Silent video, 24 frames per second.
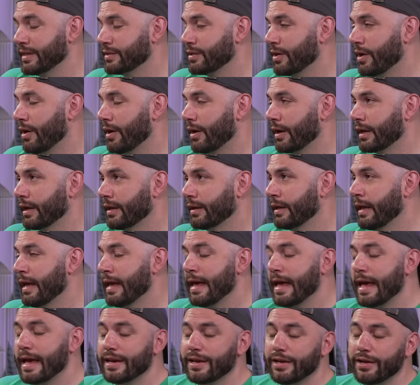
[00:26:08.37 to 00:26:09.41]
talk. And,
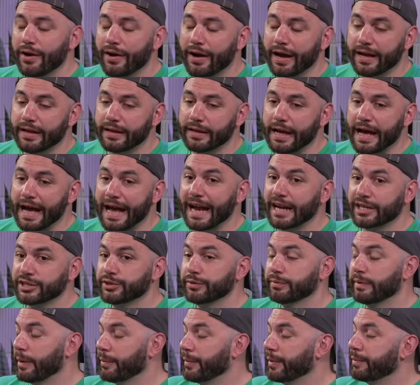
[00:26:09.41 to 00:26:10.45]
I actually
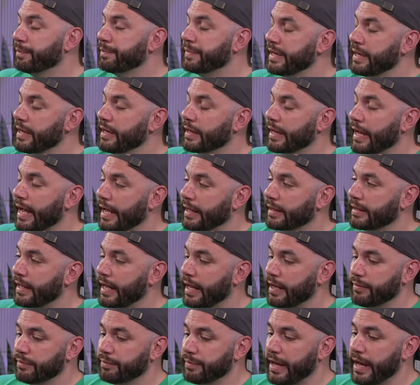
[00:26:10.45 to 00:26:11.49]
remember being at
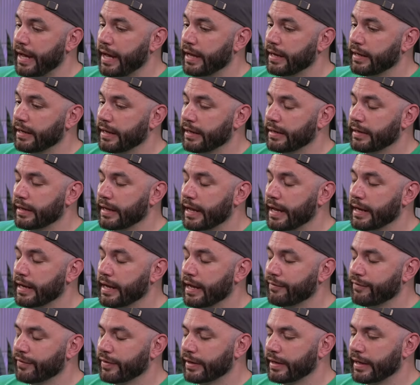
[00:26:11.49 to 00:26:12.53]
that Mad and
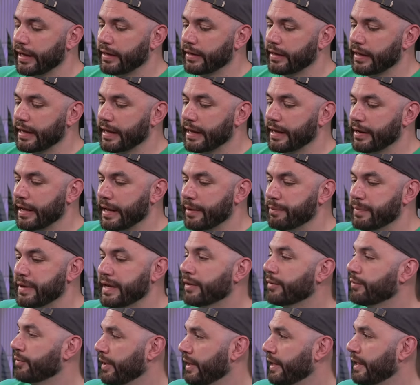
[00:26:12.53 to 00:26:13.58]
I forget and
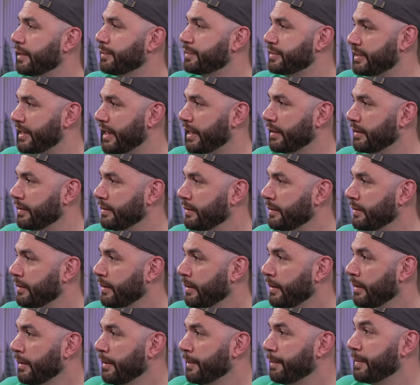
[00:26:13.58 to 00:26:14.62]
being really upset
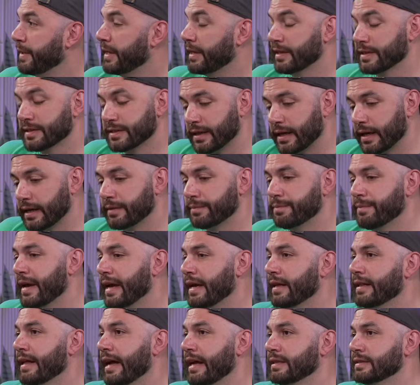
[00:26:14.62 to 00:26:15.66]
because like,
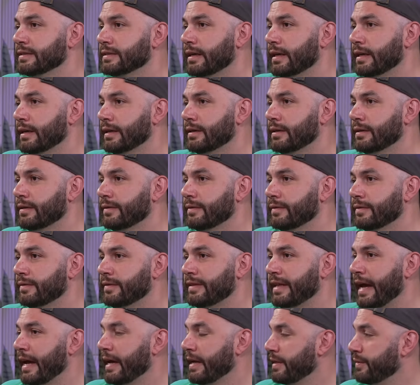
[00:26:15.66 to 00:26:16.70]
man, that's like,
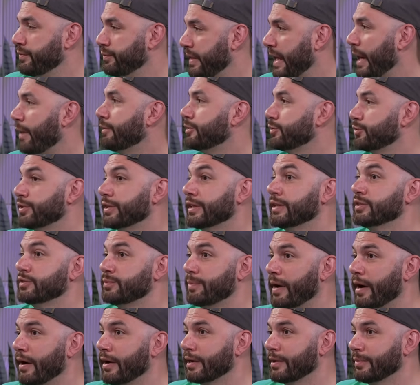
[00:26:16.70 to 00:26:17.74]
that was really
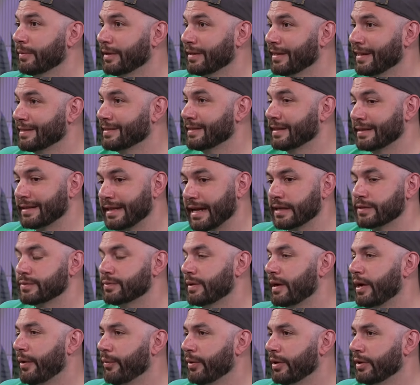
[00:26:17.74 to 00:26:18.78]
inspiring to me. And that's
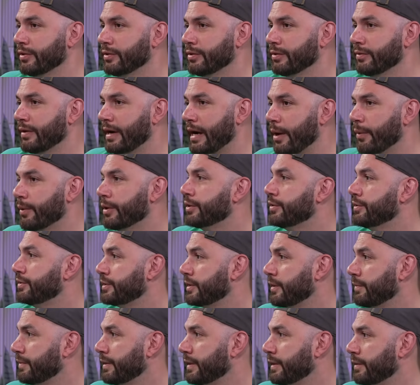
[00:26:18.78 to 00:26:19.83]
what I want to do. I want to do
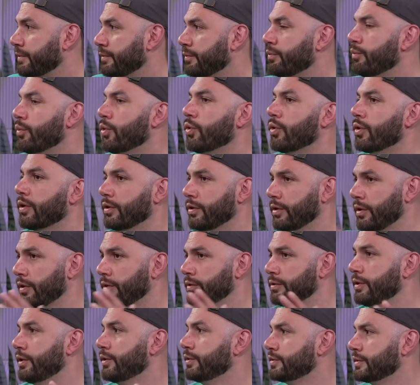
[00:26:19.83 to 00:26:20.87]
something more
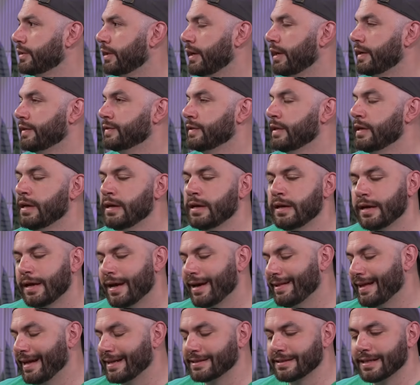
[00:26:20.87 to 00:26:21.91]
along those lines.
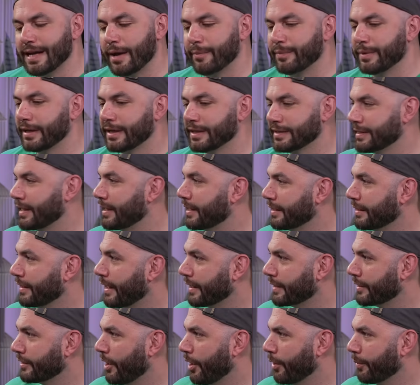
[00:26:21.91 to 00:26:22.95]
And that's not because I didn't
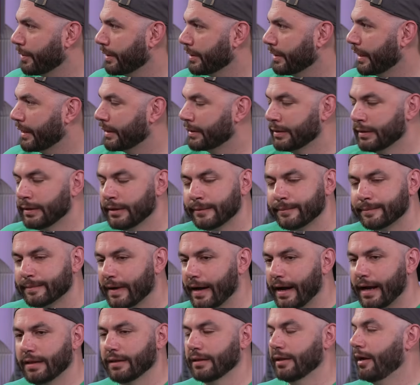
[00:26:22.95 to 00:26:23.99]
like Noma. Like,
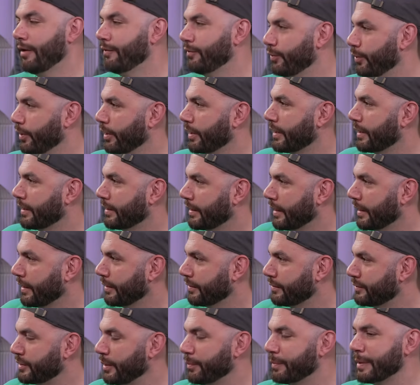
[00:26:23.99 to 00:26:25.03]
I loved working there.
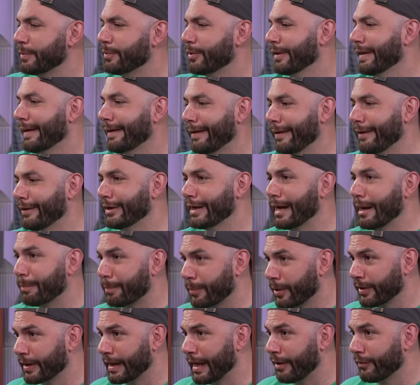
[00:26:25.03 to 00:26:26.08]
Some people are like, "Oh, you got
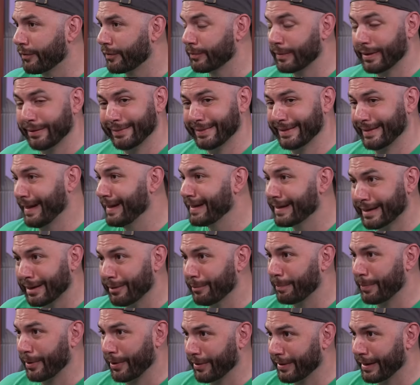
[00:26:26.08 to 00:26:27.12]
burned out from." I'm like, I didn't
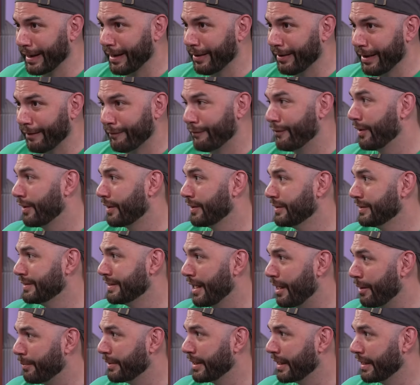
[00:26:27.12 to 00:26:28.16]
get burned out. I fucking
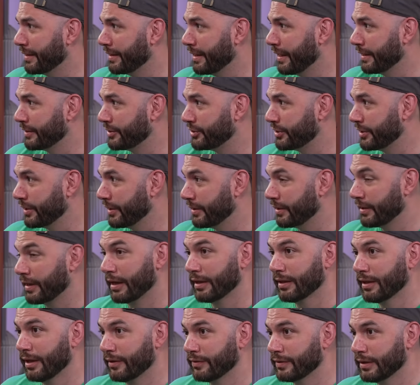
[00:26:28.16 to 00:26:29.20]
dominated that shit, and I
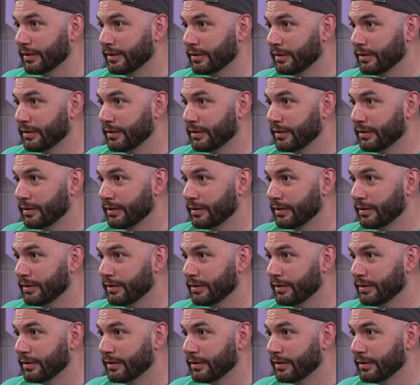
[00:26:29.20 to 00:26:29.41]
loved it.